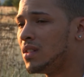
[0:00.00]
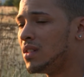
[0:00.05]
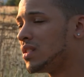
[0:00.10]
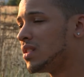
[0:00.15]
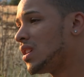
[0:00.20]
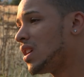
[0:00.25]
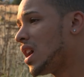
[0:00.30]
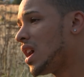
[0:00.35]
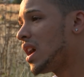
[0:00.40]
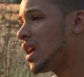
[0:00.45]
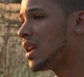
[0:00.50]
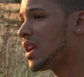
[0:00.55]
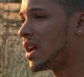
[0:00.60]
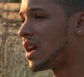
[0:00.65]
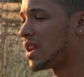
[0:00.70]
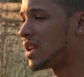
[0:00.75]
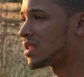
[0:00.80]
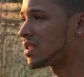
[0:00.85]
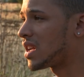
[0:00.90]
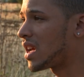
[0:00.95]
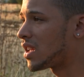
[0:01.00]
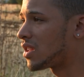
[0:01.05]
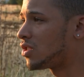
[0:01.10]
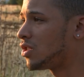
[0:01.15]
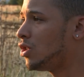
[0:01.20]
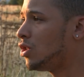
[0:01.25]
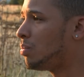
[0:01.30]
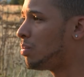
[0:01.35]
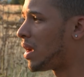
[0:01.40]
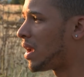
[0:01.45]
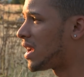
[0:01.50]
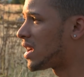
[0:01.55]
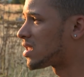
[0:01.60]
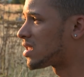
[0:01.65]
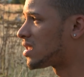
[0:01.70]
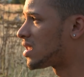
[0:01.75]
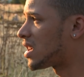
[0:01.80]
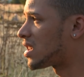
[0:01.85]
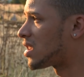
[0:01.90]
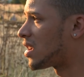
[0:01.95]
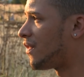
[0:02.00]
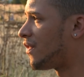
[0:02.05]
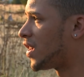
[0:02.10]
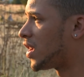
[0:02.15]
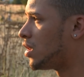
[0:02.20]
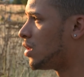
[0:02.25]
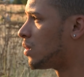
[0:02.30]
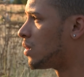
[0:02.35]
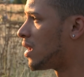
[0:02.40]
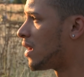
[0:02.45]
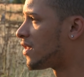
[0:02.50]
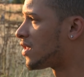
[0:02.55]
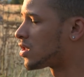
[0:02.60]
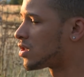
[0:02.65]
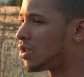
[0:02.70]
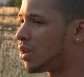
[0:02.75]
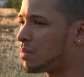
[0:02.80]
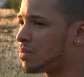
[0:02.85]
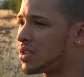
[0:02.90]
Yeah, there's that too, but that's something you'll never stop,